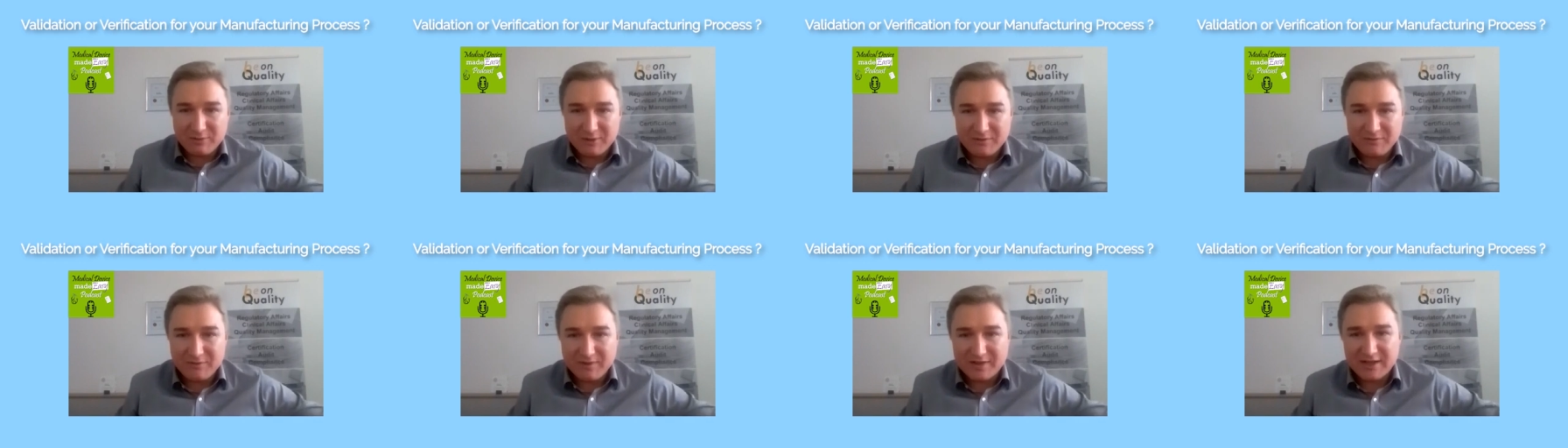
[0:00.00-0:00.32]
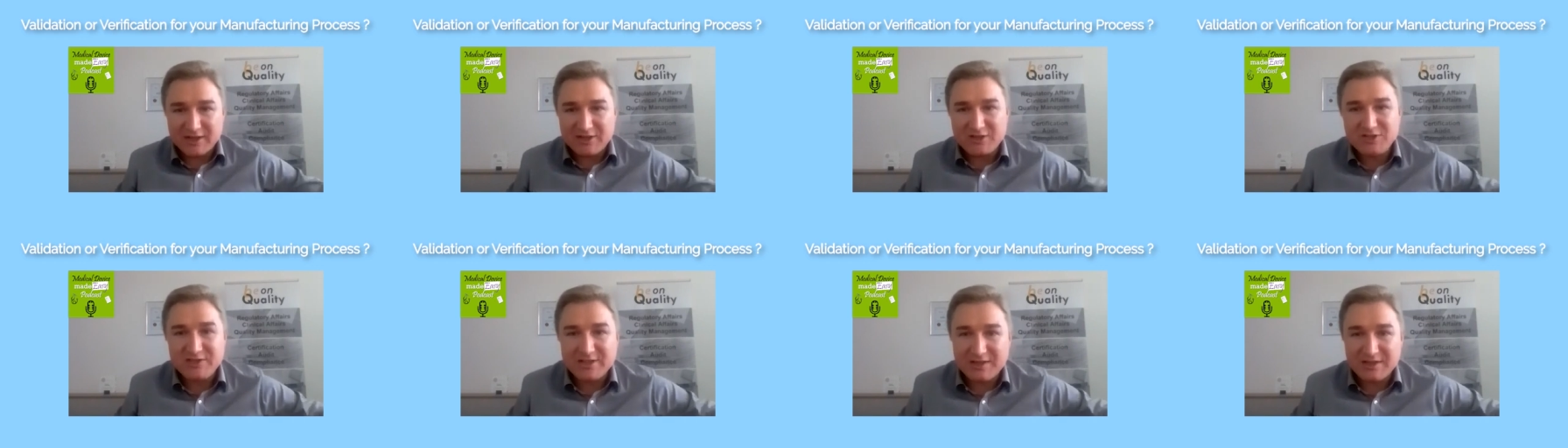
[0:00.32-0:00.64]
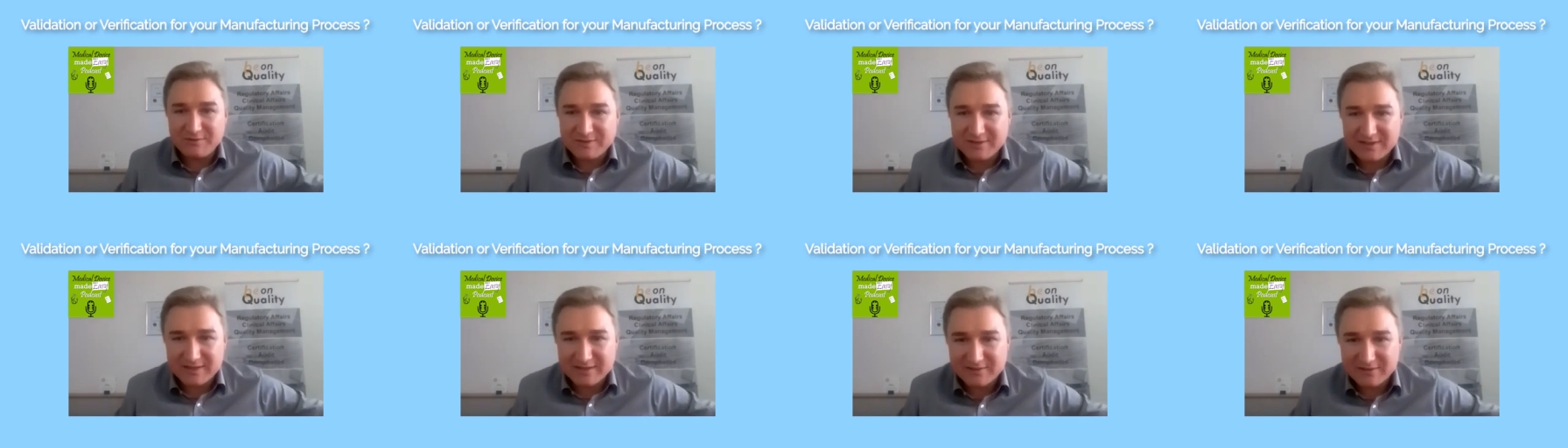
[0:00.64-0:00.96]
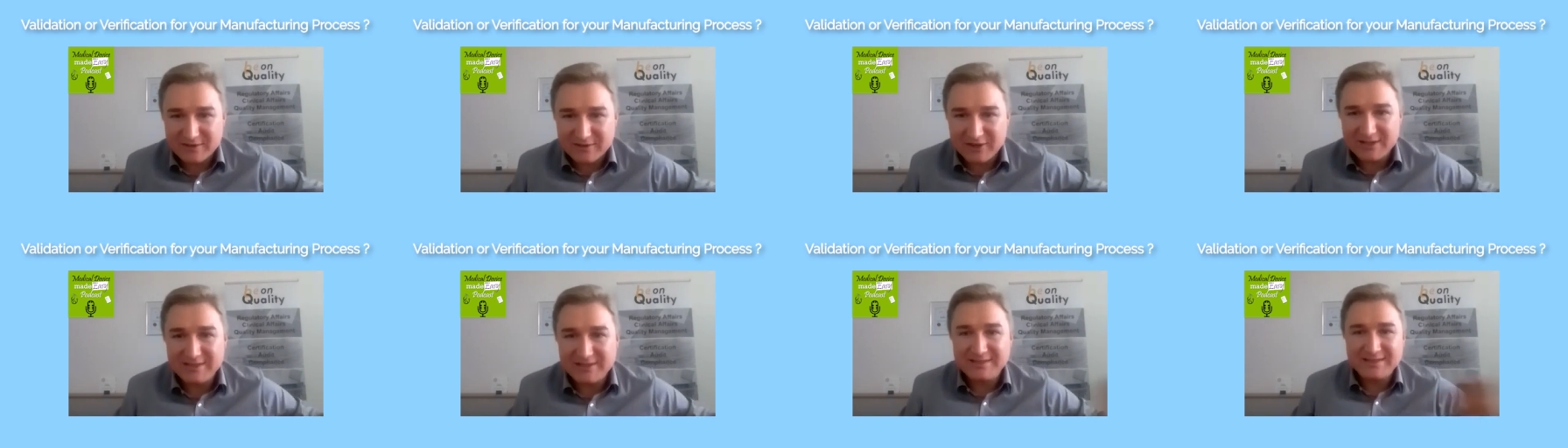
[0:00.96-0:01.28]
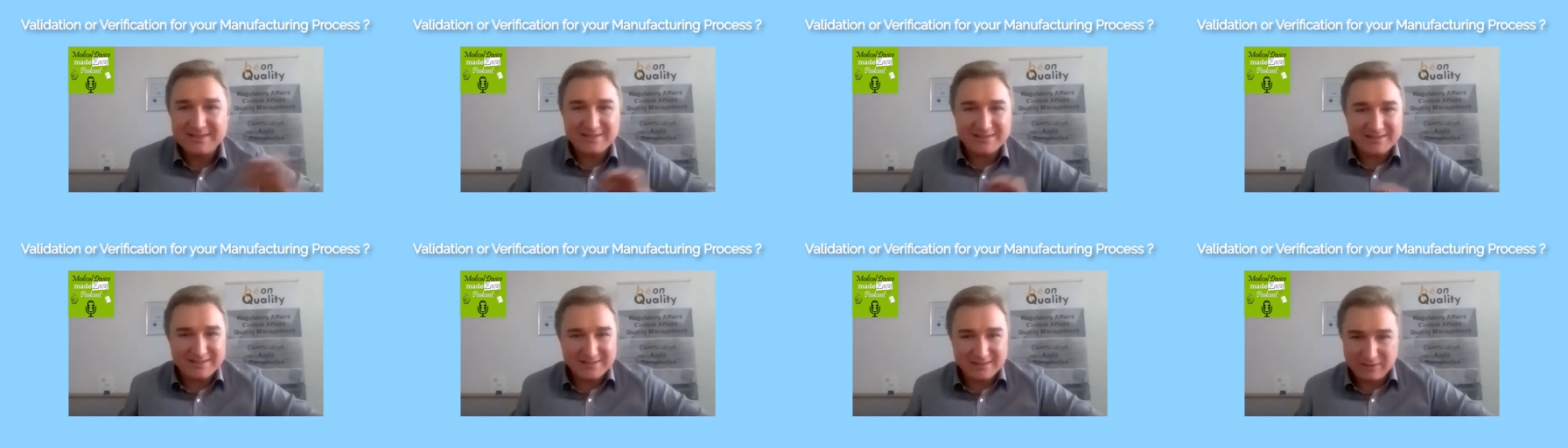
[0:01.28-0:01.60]
qualification, everything's good,
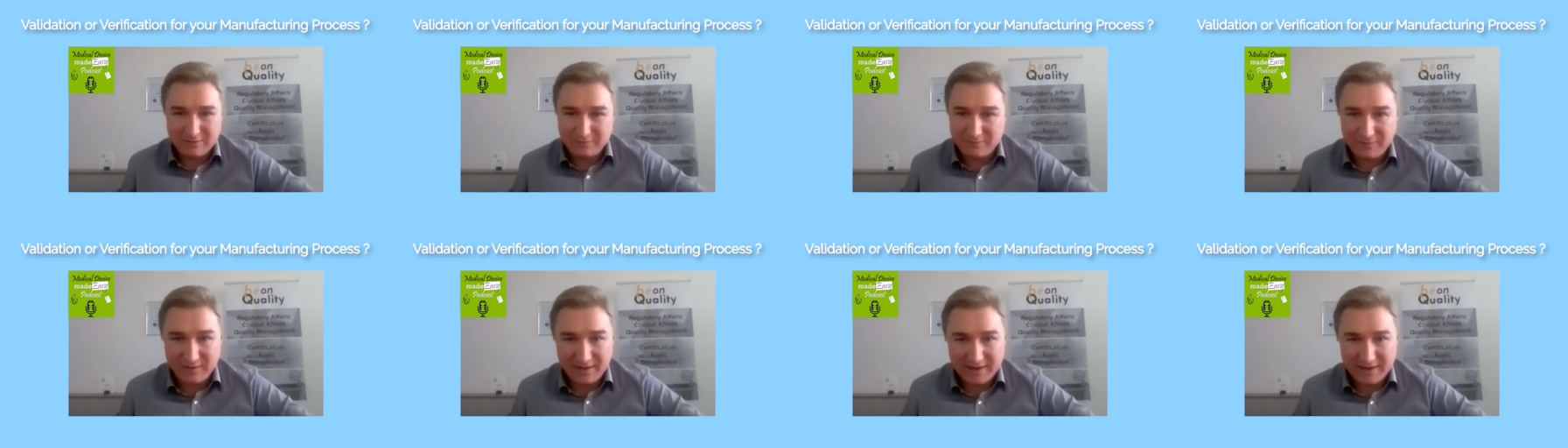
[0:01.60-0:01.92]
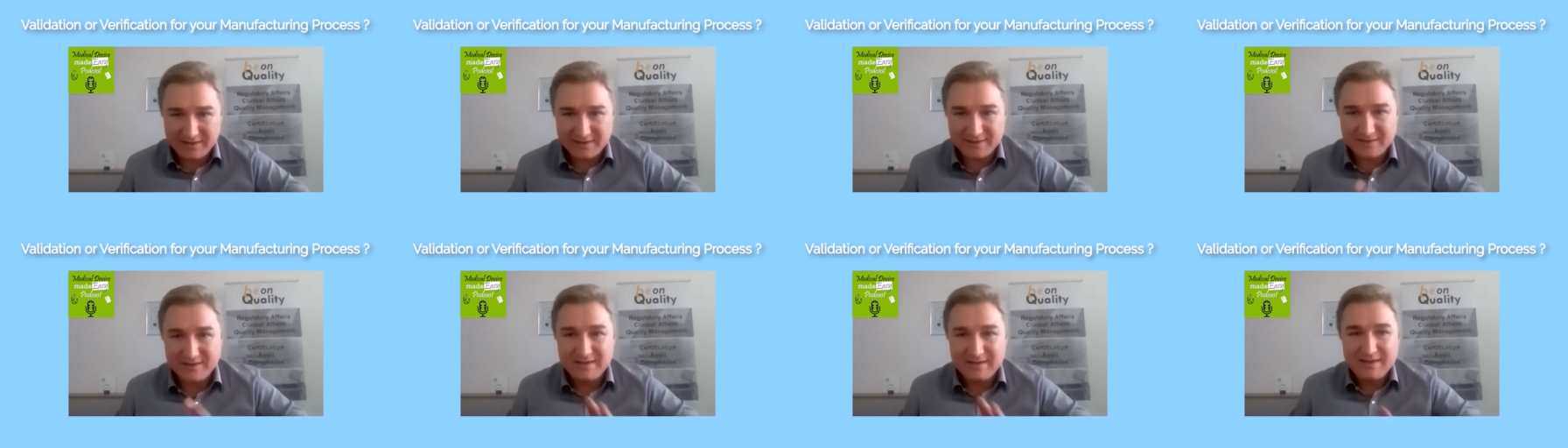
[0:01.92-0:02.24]
fine.